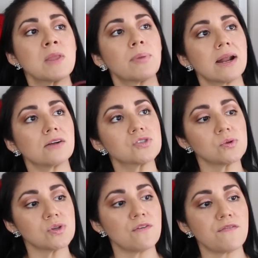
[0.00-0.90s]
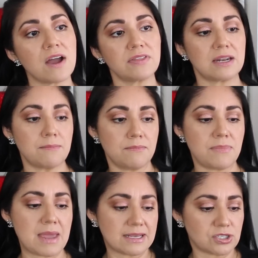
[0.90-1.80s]
but I also don't find that it
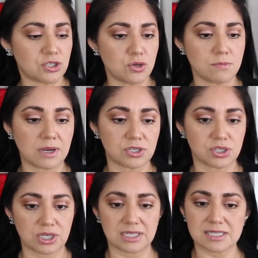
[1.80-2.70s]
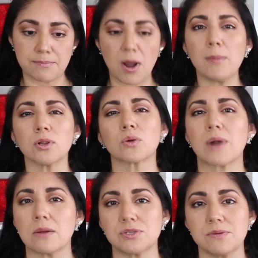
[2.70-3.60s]
makes too much, it doesn't bobble
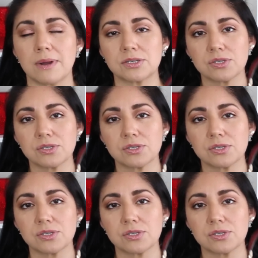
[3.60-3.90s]
around too much.